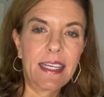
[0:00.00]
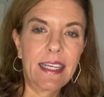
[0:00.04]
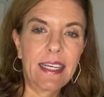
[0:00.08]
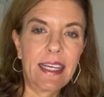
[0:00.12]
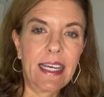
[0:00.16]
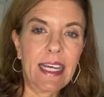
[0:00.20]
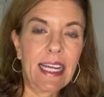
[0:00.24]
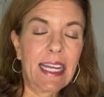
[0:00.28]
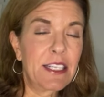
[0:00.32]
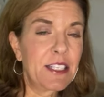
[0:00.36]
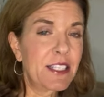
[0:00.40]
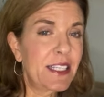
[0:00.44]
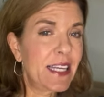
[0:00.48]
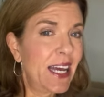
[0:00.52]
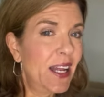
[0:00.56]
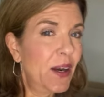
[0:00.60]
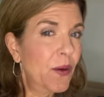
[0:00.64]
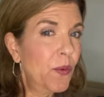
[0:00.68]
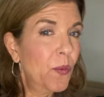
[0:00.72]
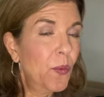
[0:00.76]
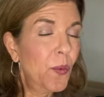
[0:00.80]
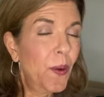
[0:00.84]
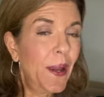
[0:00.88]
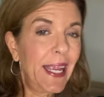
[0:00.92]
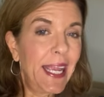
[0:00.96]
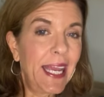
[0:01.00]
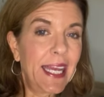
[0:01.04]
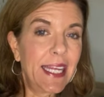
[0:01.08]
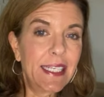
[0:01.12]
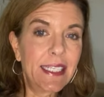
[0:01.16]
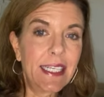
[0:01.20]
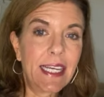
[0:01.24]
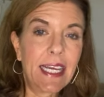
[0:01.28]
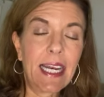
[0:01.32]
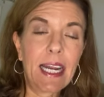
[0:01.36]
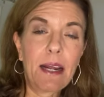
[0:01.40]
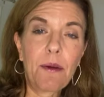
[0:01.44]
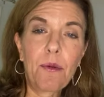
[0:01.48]
and I just kind of wing it.
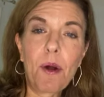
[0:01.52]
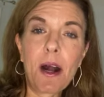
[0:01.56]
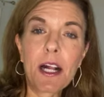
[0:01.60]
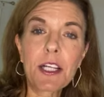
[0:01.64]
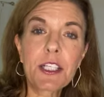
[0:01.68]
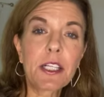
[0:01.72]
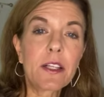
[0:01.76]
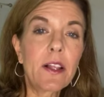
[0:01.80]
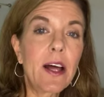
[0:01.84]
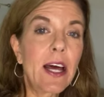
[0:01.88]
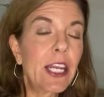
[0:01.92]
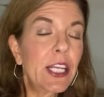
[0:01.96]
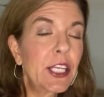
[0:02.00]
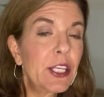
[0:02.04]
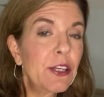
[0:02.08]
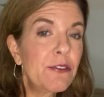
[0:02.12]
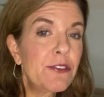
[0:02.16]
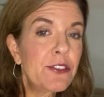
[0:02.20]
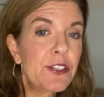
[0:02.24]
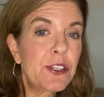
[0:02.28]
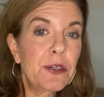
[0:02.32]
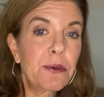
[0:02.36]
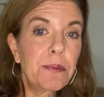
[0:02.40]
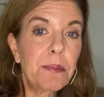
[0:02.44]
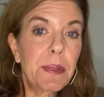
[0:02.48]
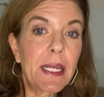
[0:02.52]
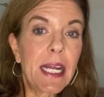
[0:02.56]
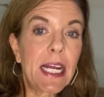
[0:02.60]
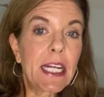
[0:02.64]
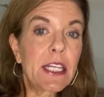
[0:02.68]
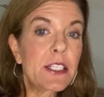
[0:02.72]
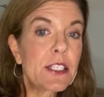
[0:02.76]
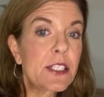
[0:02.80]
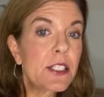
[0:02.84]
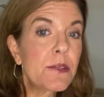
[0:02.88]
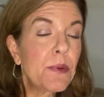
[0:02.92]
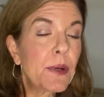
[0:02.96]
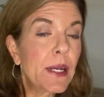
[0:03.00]
And I watch a lot of YouTube, but
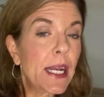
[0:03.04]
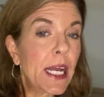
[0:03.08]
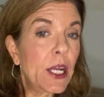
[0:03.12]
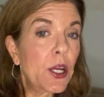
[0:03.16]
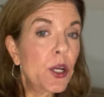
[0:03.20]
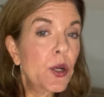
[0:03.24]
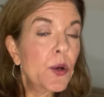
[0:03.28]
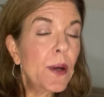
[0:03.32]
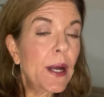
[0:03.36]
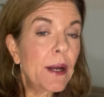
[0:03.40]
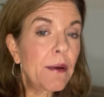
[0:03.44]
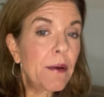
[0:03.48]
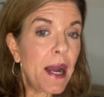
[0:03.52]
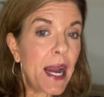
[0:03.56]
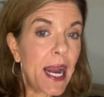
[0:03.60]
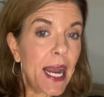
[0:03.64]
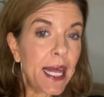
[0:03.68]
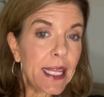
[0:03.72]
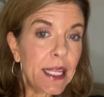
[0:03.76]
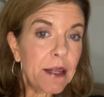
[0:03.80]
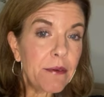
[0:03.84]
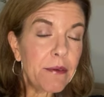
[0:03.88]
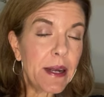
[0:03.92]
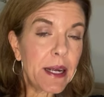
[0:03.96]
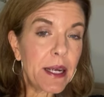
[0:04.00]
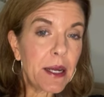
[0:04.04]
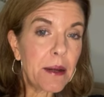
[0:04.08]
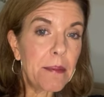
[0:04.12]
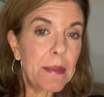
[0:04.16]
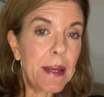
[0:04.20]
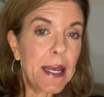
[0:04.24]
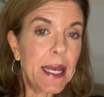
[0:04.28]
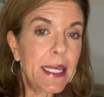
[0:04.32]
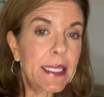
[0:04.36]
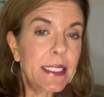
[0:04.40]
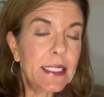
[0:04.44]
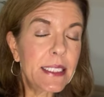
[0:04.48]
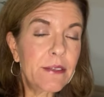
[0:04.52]
I what I who I highly
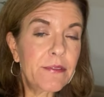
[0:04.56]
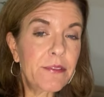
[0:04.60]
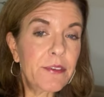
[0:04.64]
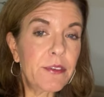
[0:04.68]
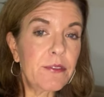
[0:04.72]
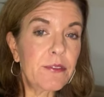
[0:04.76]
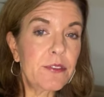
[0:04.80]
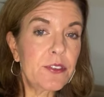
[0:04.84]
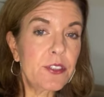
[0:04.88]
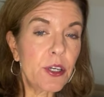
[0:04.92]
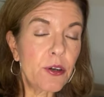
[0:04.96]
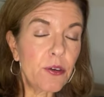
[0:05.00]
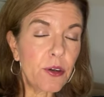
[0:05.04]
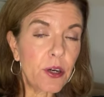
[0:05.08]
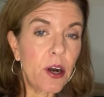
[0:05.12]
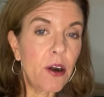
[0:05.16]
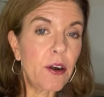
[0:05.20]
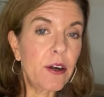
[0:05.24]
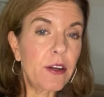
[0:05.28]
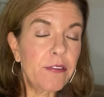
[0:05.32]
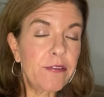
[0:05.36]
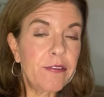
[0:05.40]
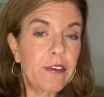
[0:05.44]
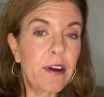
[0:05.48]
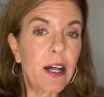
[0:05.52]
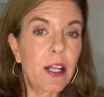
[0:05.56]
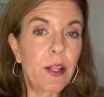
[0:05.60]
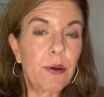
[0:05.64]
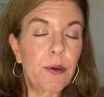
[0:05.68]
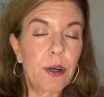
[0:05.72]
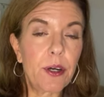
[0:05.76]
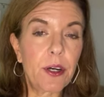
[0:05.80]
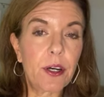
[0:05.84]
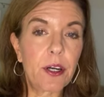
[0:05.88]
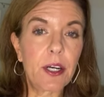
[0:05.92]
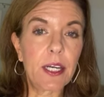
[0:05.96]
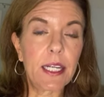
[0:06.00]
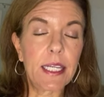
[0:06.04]
recommend if you don't already follow
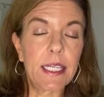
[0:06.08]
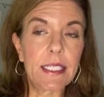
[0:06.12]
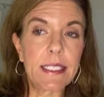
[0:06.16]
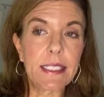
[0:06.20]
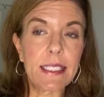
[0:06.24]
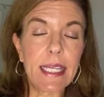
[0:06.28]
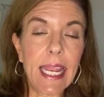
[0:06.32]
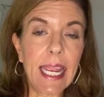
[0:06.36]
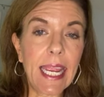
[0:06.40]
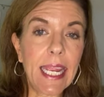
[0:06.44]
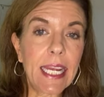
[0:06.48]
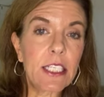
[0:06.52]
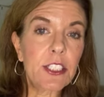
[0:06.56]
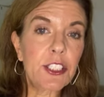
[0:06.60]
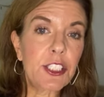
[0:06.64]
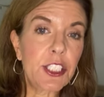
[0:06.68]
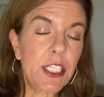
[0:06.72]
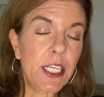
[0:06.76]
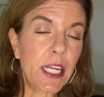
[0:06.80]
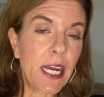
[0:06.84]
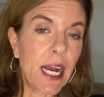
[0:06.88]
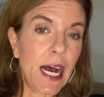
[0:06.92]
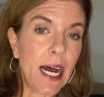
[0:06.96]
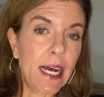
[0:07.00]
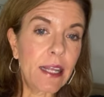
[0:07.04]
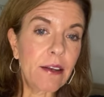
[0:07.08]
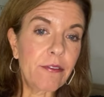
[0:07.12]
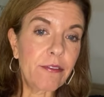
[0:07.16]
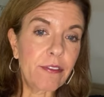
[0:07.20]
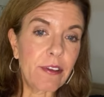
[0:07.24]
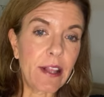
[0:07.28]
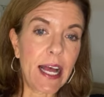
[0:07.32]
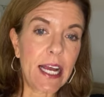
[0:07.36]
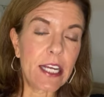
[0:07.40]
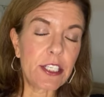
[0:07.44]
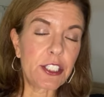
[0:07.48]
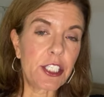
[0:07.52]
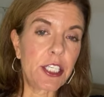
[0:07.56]
her is Angie Hot and
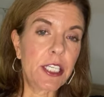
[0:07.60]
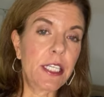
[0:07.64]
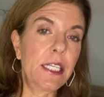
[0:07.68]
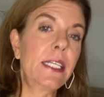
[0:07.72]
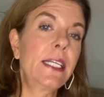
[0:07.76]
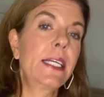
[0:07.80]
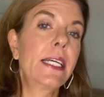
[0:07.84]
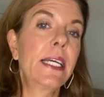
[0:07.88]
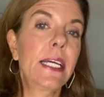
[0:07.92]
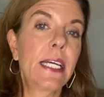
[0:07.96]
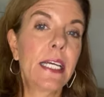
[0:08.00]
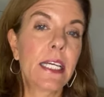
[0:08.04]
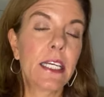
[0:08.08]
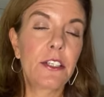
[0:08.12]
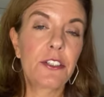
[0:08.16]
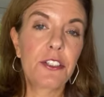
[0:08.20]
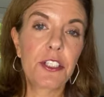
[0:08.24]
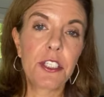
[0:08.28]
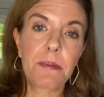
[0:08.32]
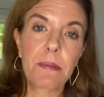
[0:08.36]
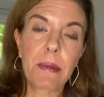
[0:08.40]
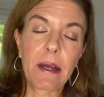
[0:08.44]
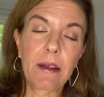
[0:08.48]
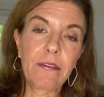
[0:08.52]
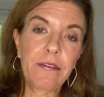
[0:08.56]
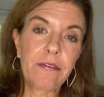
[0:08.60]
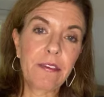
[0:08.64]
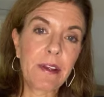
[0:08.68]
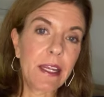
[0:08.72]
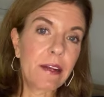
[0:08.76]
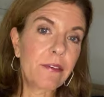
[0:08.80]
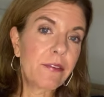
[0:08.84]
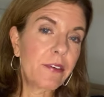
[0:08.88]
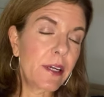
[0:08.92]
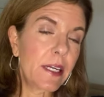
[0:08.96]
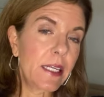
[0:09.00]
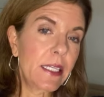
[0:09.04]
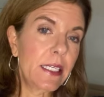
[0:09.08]
Flashy. She's my
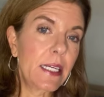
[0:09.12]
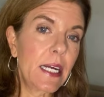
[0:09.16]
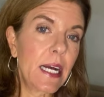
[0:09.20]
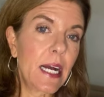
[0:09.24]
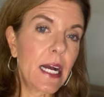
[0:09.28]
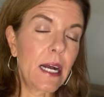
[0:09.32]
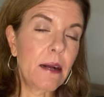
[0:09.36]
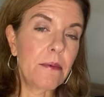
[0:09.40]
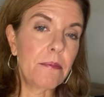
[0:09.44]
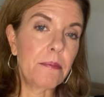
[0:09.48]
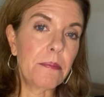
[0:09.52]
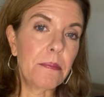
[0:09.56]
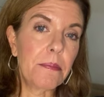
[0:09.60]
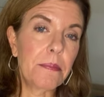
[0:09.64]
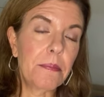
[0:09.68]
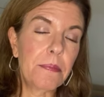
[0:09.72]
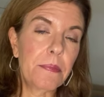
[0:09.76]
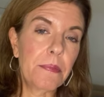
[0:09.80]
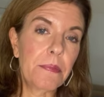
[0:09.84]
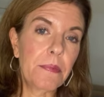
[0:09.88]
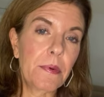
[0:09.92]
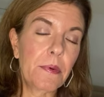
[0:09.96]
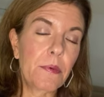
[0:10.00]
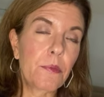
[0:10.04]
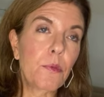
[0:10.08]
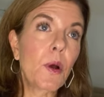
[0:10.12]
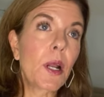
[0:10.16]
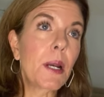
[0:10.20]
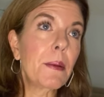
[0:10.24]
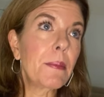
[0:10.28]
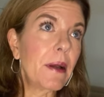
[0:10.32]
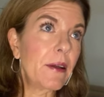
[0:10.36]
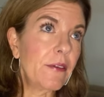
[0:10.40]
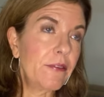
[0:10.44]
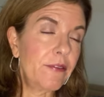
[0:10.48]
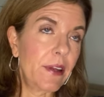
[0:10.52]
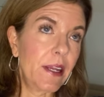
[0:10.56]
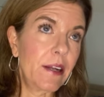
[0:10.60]
favorite, um, one of
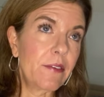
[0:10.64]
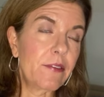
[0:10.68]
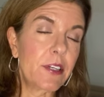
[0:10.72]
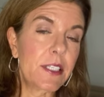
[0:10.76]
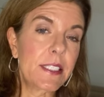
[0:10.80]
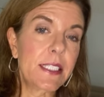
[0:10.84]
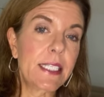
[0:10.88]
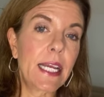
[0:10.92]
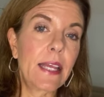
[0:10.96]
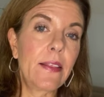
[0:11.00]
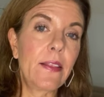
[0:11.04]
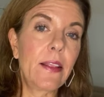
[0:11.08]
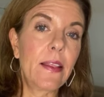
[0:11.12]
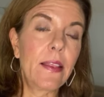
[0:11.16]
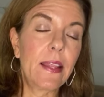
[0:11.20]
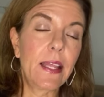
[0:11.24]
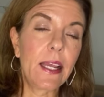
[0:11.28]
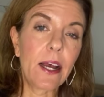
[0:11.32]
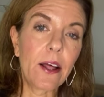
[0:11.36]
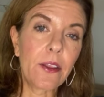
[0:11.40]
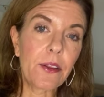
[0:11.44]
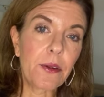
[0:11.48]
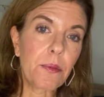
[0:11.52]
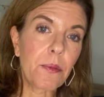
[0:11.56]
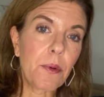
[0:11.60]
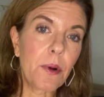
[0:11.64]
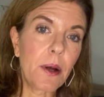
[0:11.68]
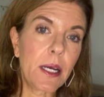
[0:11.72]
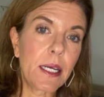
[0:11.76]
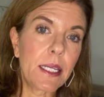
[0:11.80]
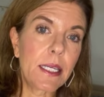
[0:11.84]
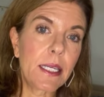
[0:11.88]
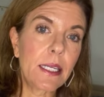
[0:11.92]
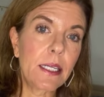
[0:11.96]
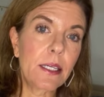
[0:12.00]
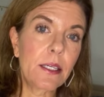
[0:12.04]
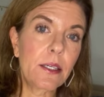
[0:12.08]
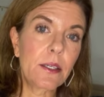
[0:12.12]
my favorites. And then the other
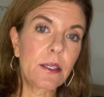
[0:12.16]
one